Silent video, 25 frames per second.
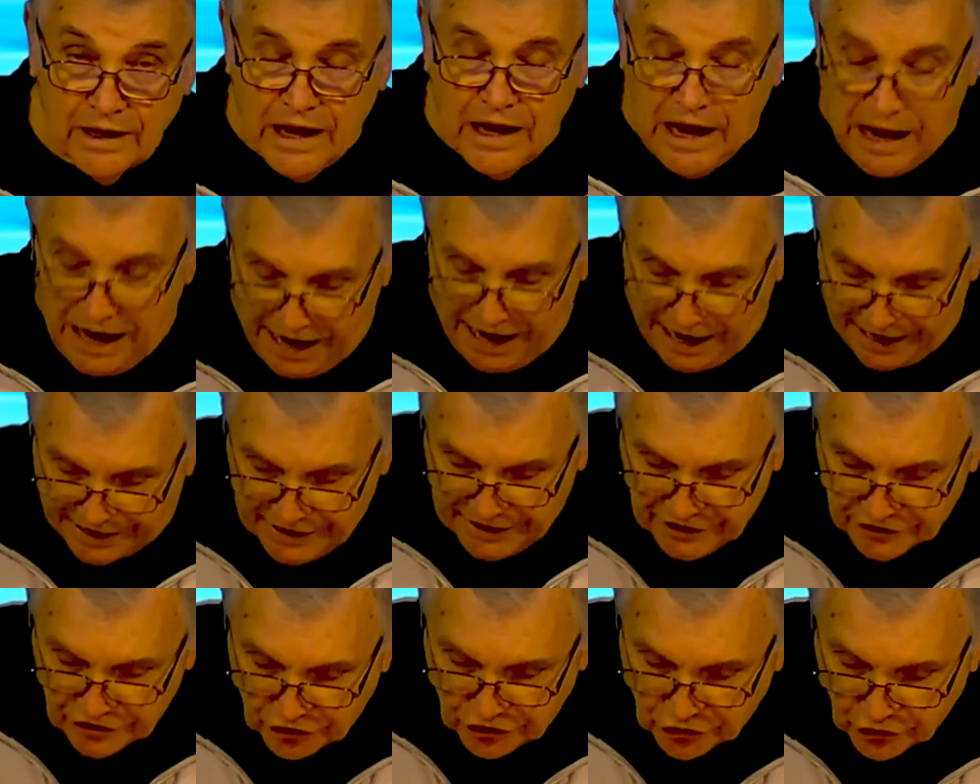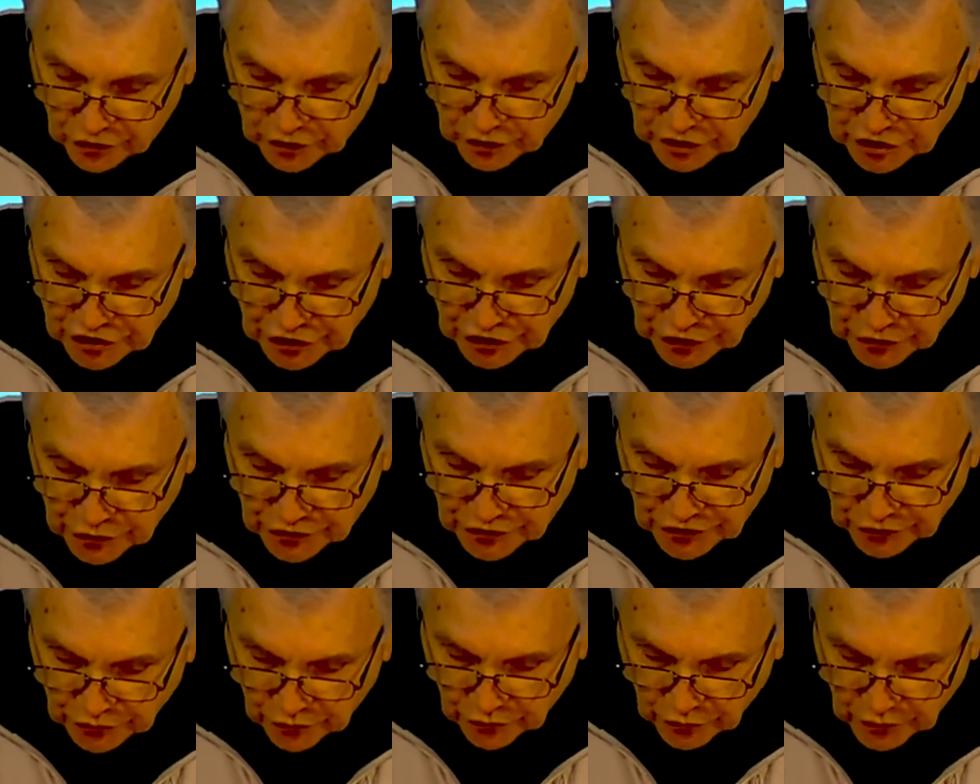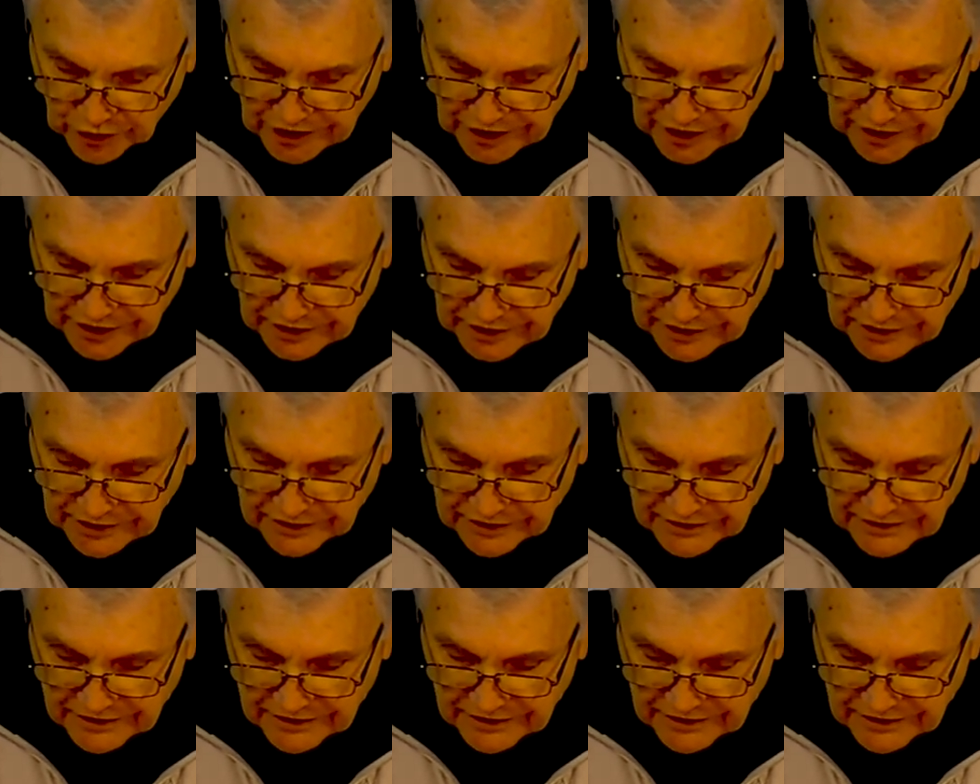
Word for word: I encourage you to read